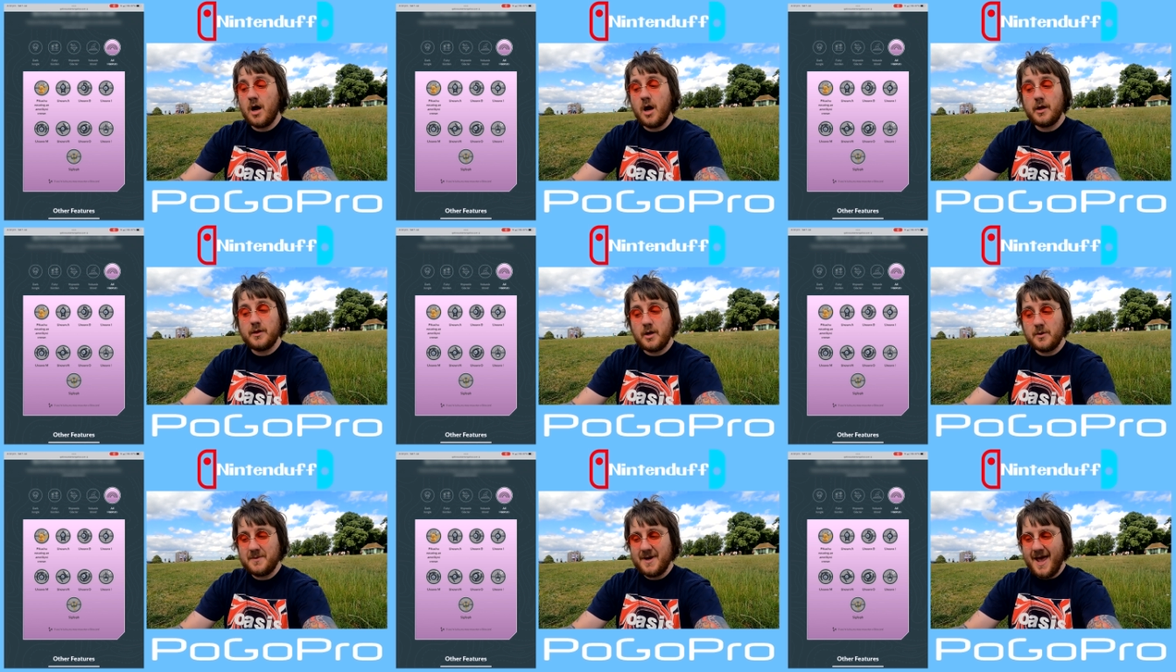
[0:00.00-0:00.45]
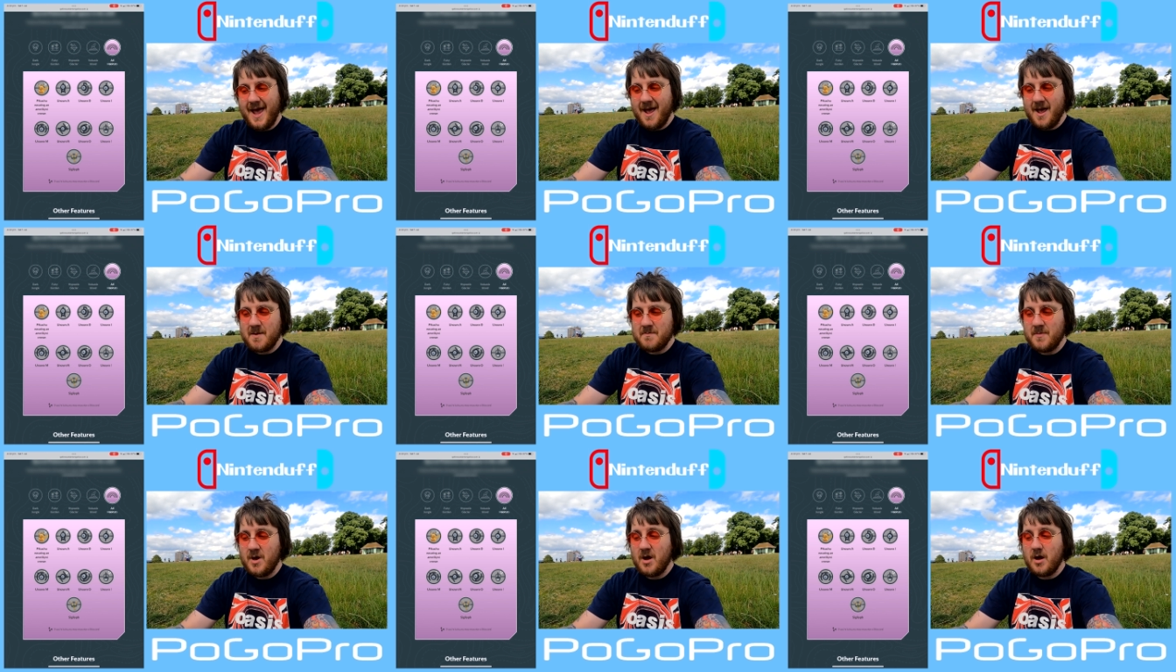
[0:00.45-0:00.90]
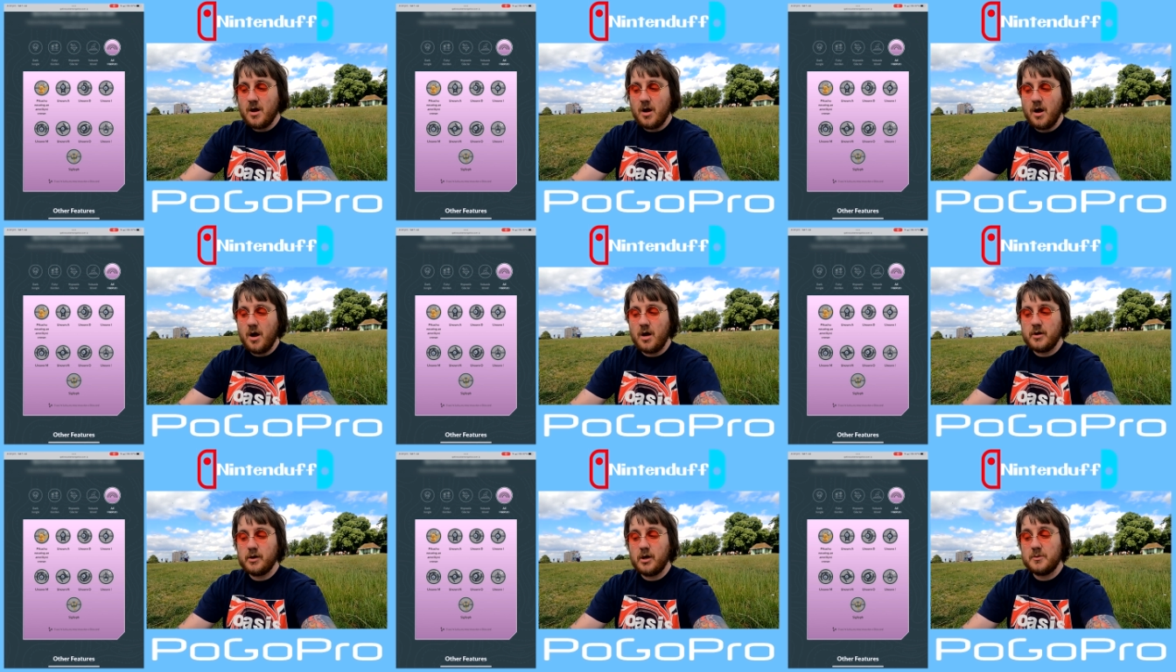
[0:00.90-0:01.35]
unknown M,
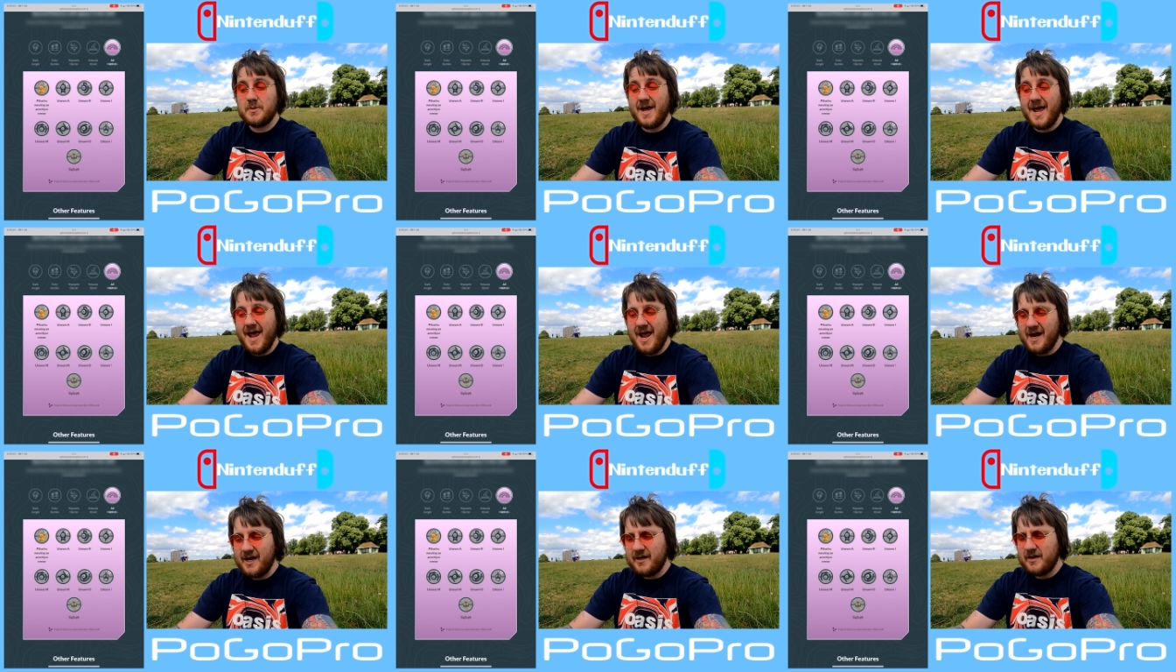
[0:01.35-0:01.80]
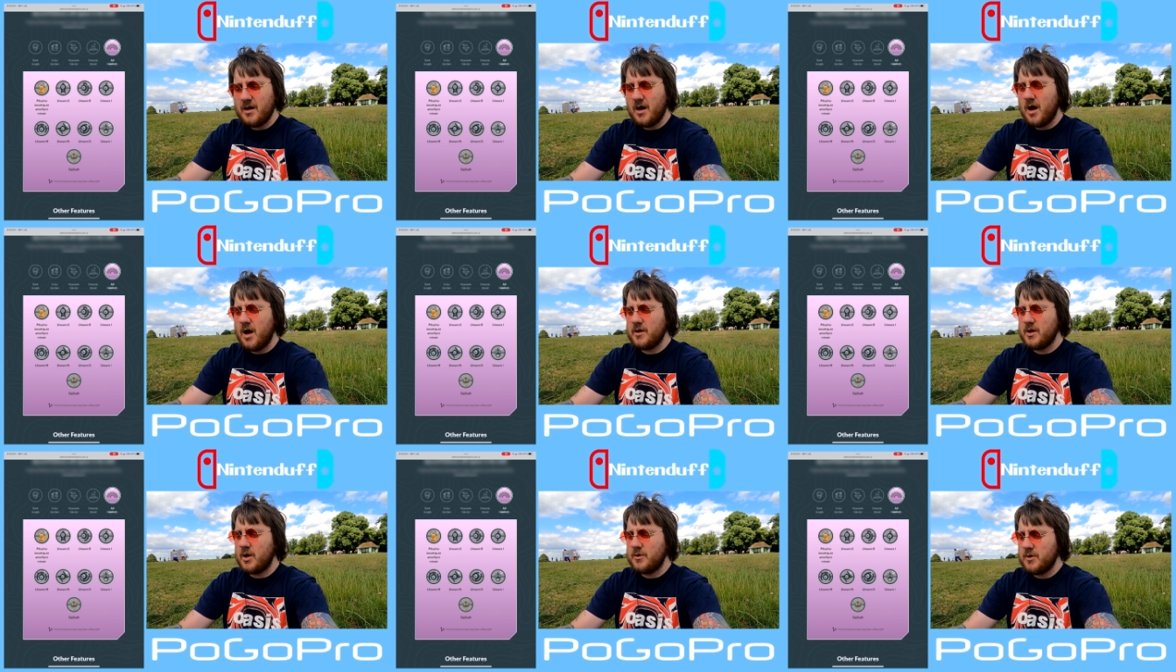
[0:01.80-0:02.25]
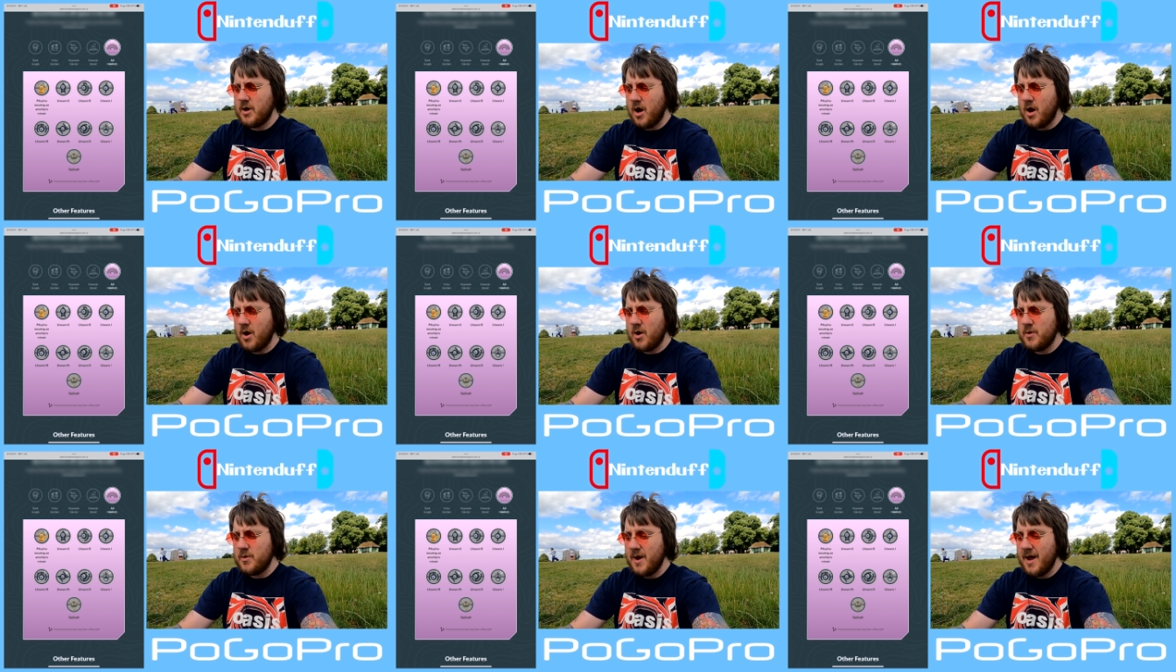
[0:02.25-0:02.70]
unknown N, unknown
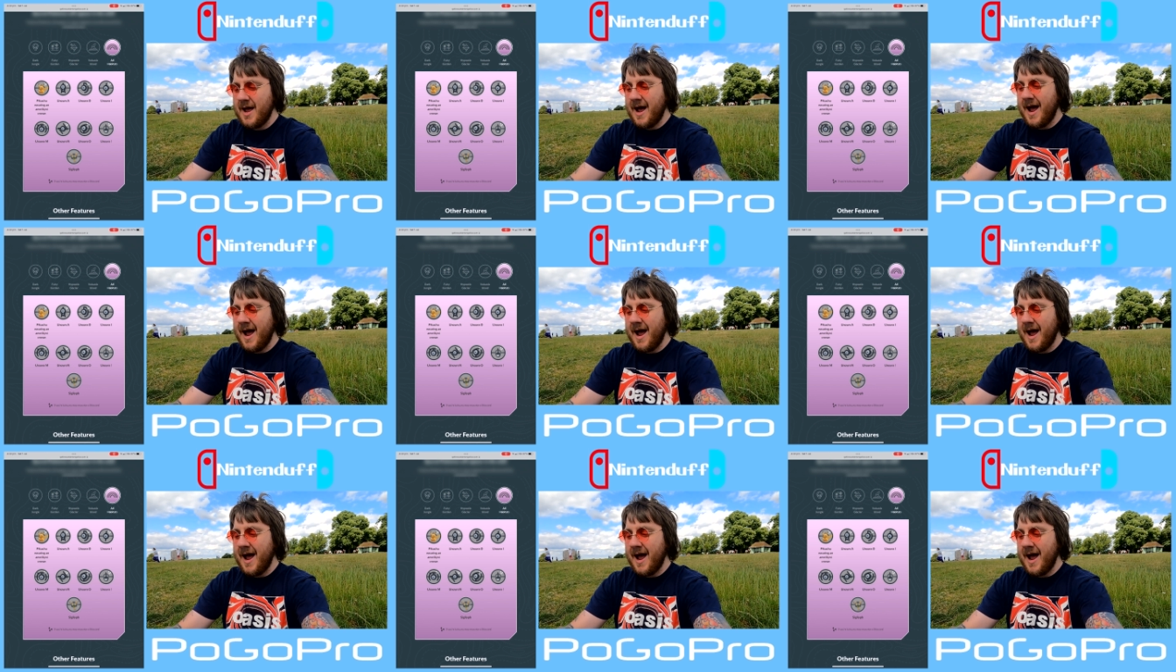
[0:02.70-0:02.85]
O,